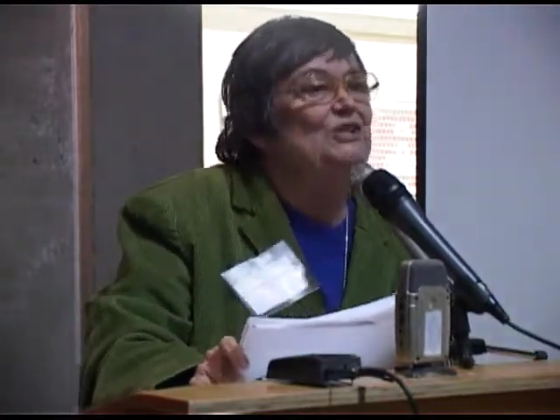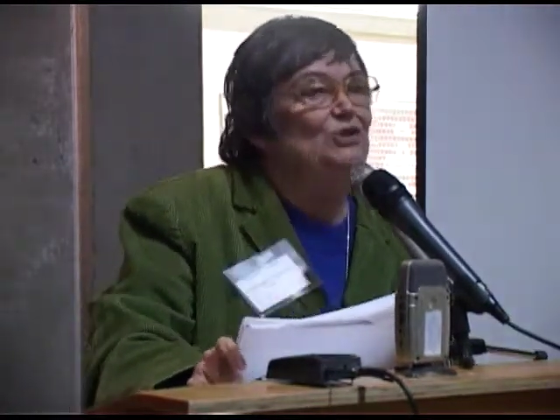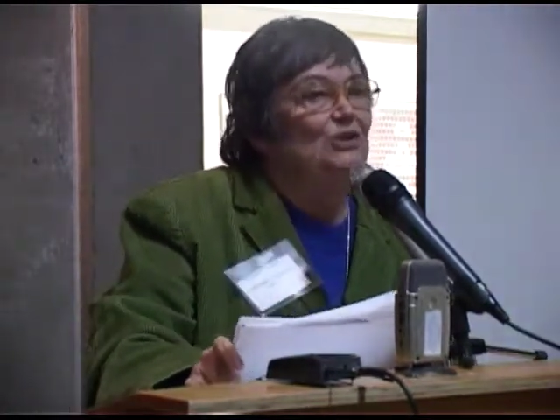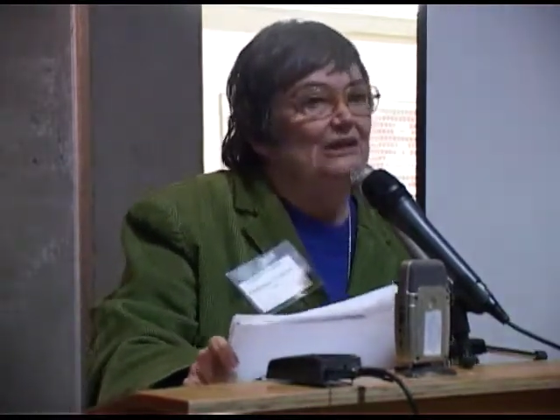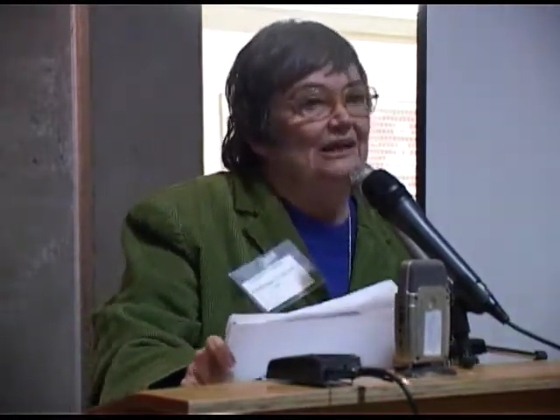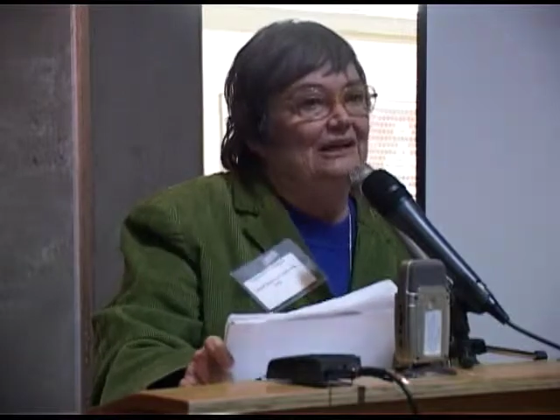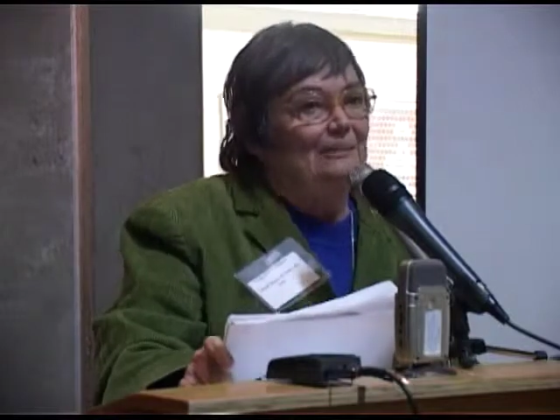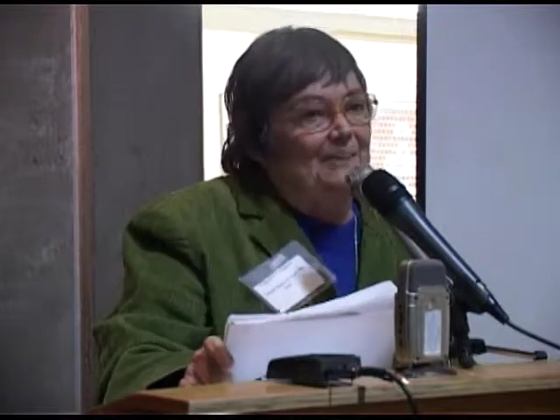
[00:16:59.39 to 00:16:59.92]
you
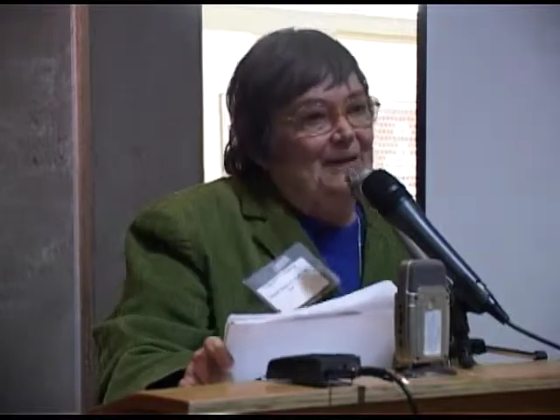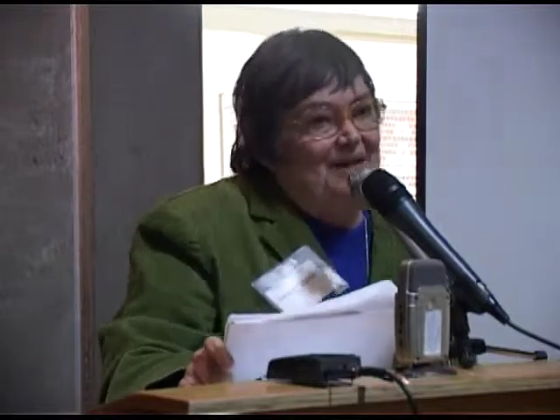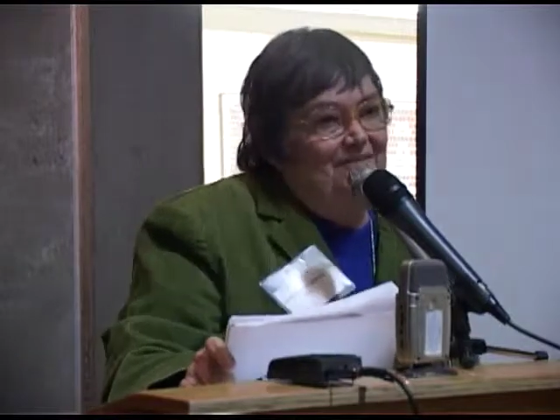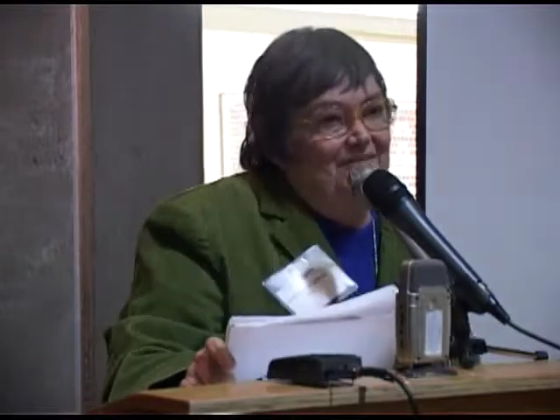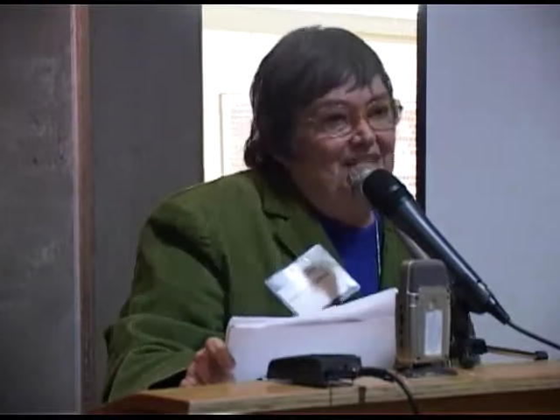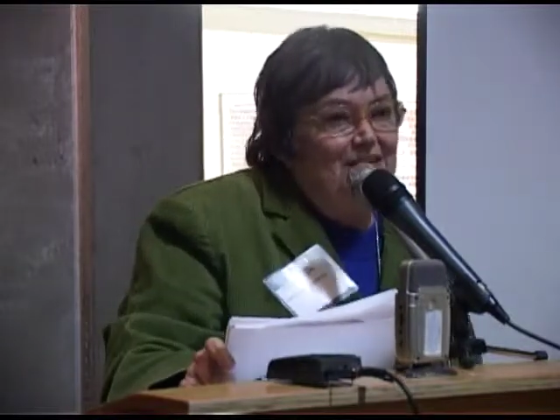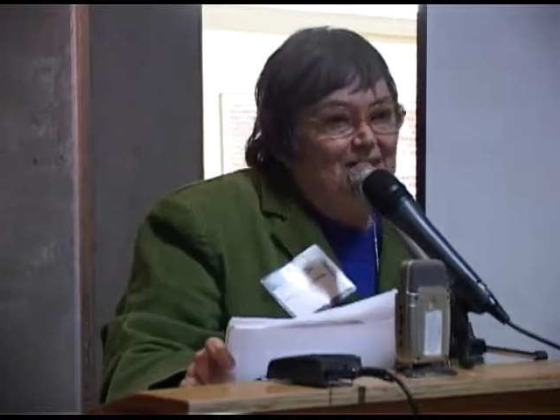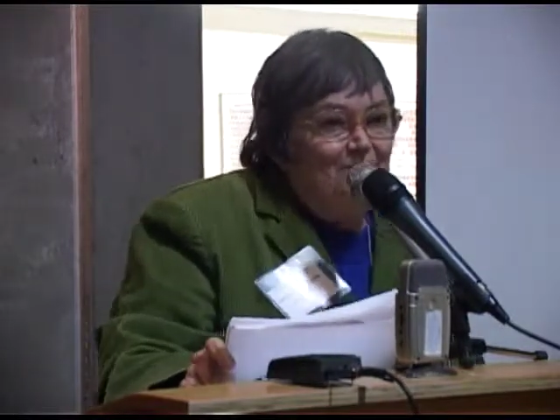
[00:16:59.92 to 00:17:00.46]
a little bit
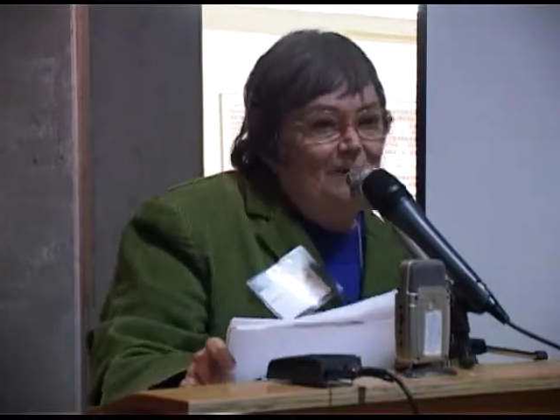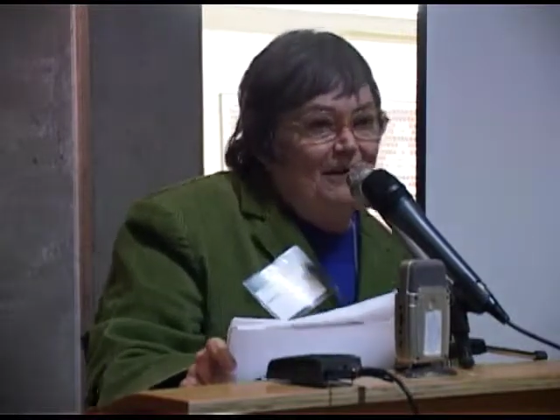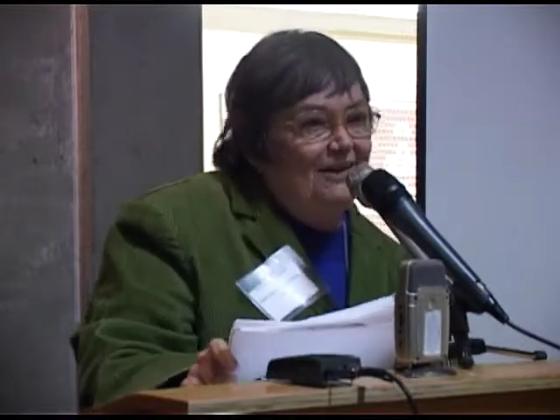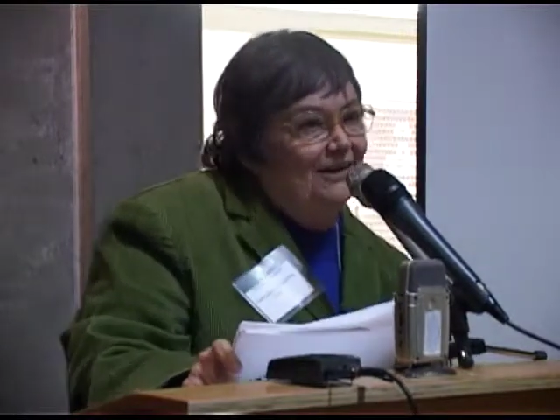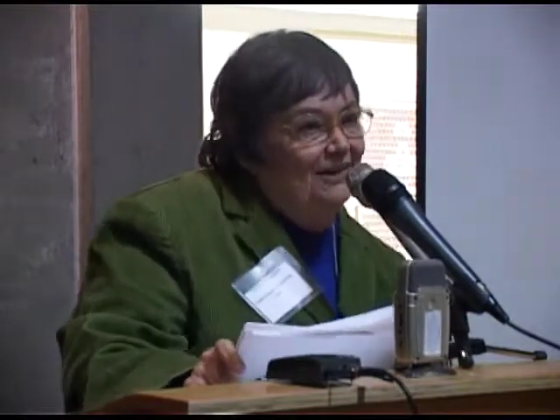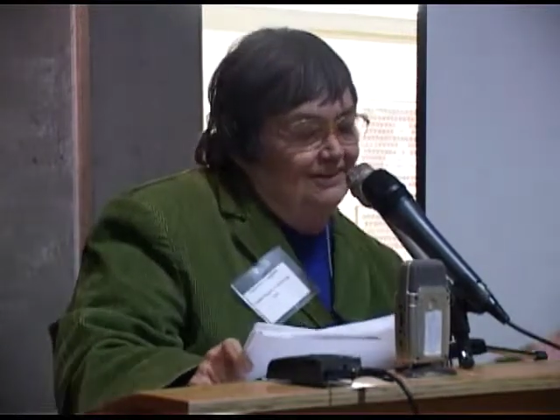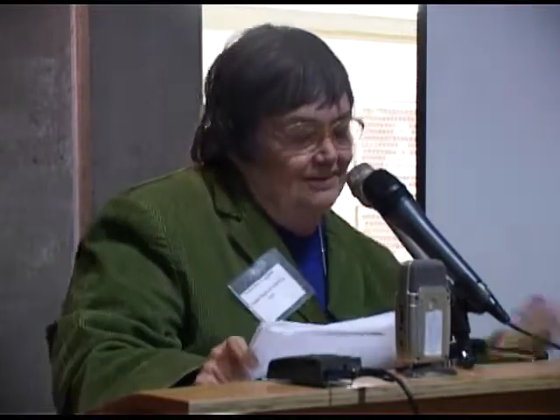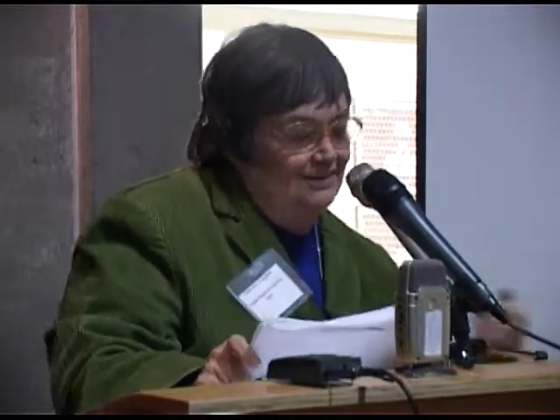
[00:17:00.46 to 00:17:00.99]
of this
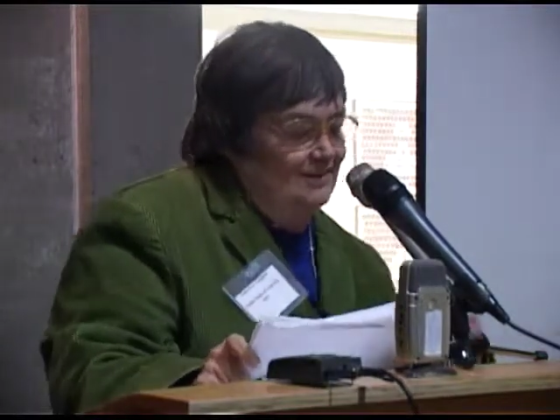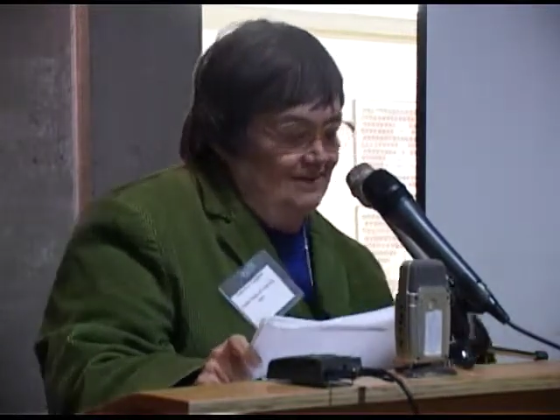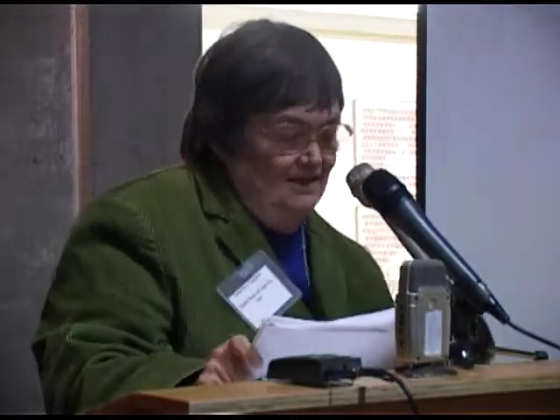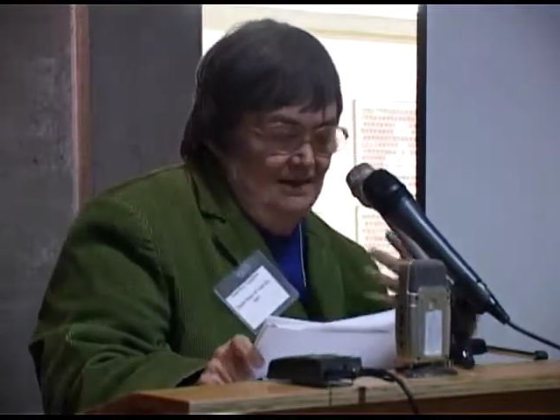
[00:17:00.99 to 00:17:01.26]
because